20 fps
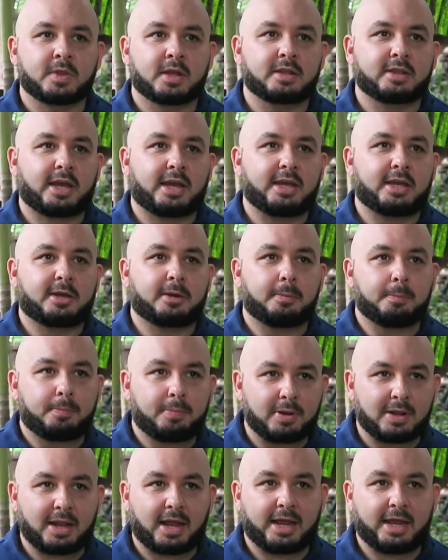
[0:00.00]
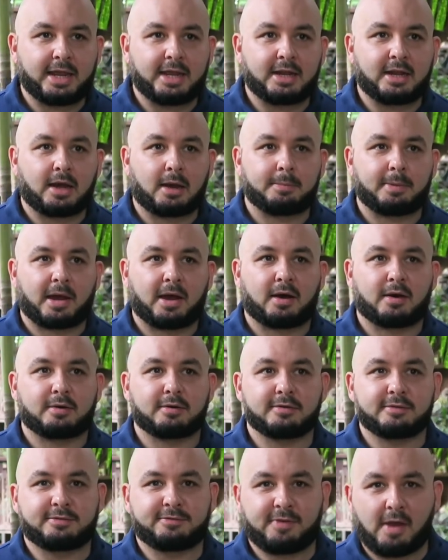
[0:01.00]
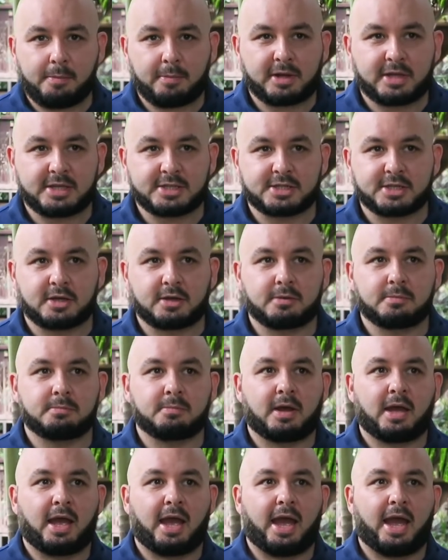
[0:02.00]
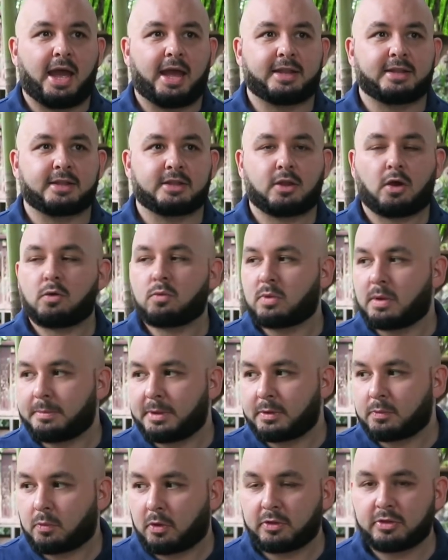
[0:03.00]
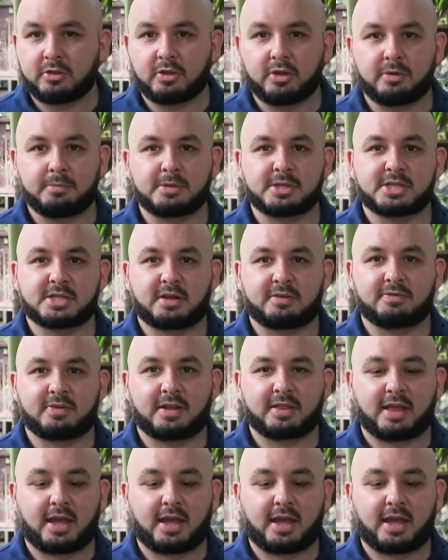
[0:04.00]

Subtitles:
They complain about feminism and that no women want them and stuff like